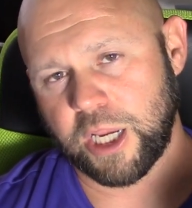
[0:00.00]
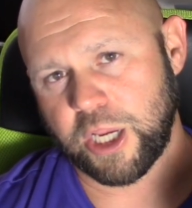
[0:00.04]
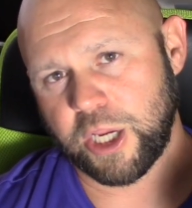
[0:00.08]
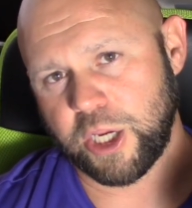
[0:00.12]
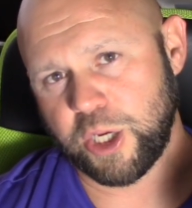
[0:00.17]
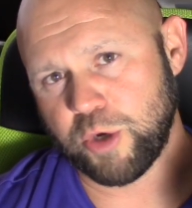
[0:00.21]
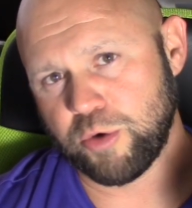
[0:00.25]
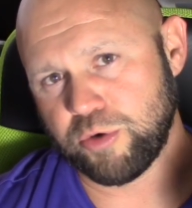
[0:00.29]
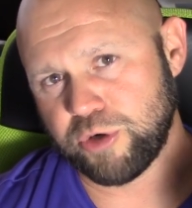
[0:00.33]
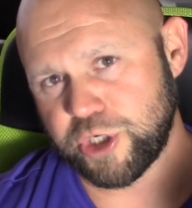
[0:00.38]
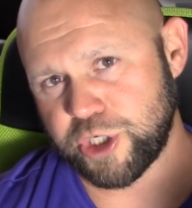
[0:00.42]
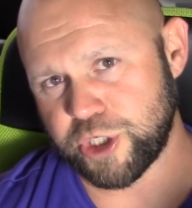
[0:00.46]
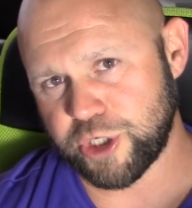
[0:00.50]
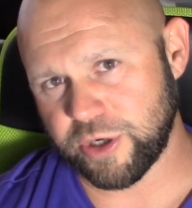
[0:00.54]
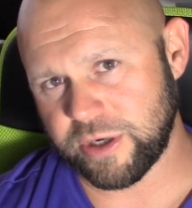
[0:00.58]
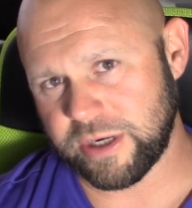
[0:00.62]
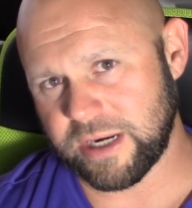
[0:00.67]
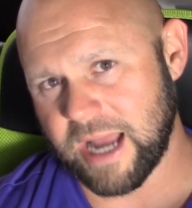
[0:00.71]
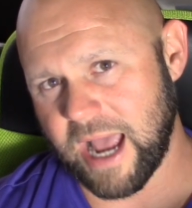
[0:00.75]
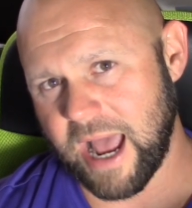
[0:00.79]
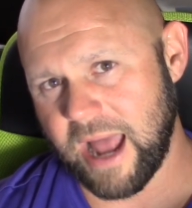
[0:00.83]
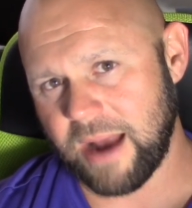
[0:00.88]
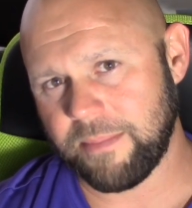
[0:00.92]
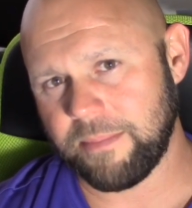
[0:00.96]
you should
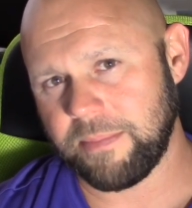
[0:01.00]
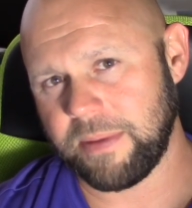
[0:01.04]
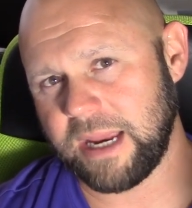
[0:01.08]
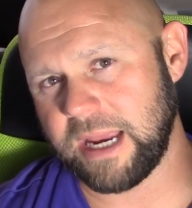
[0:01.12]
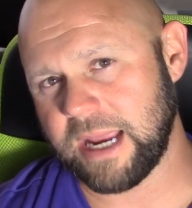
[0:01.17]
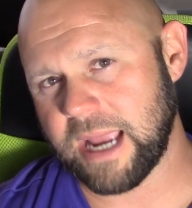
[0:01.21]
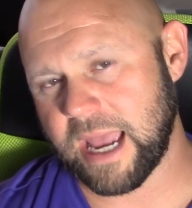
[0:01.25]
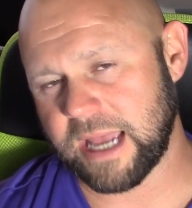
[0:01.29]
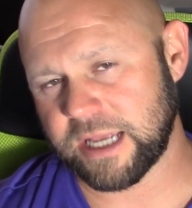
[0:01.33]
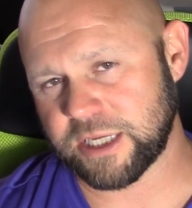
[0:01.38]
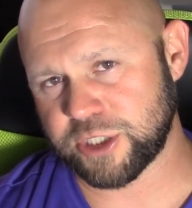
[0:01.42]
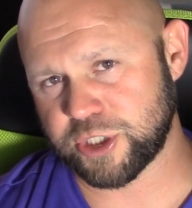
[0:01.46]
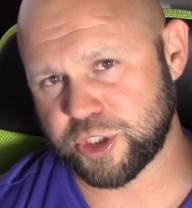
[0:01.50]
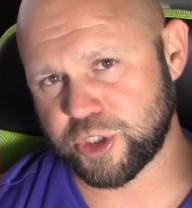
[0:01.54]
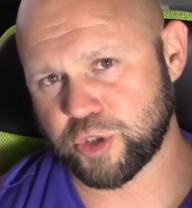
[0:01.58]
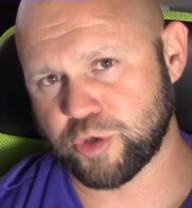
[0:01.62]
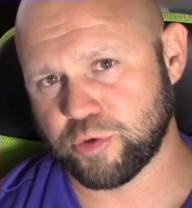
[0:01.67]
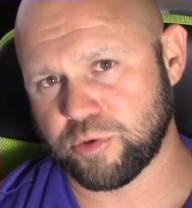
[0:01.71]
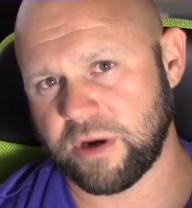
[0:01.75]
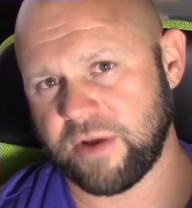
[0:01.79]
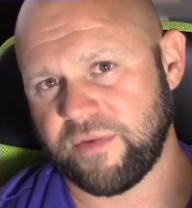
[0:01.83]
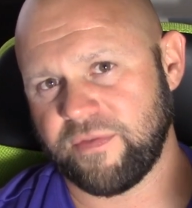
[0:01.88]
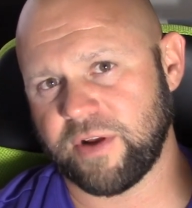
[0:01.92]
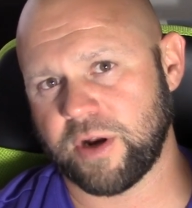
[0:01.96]
not be as
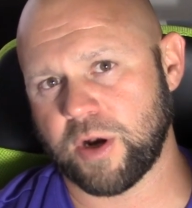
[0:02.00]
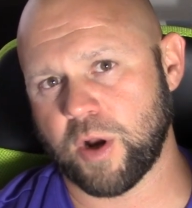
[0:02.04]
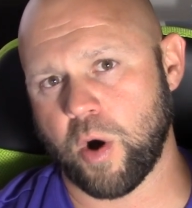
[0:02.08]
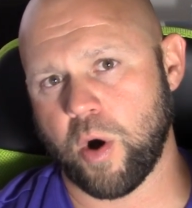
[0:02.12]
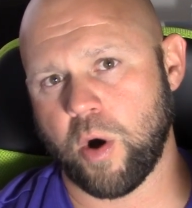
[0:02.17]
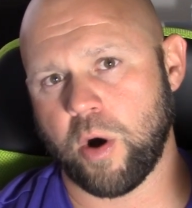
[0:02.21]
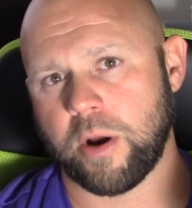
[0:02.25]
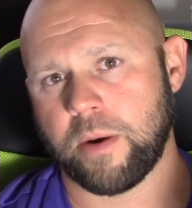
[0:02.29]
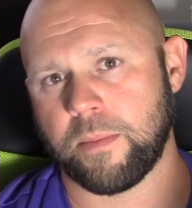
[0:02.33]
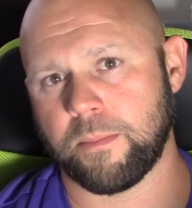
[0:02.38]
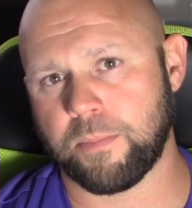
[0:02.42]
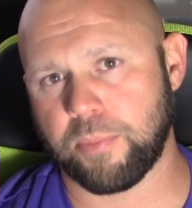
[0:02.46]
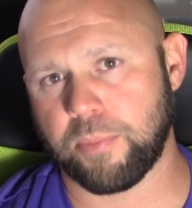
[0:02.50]
driven on